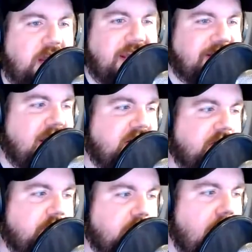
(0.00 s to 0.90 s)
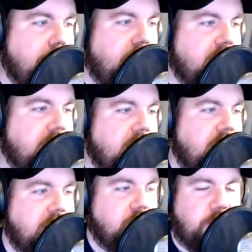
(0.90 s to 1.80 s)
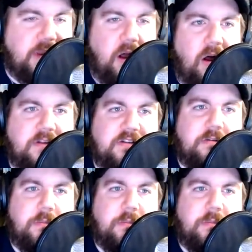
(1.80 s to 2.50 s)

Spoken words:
that subscribe button. It would be awesome.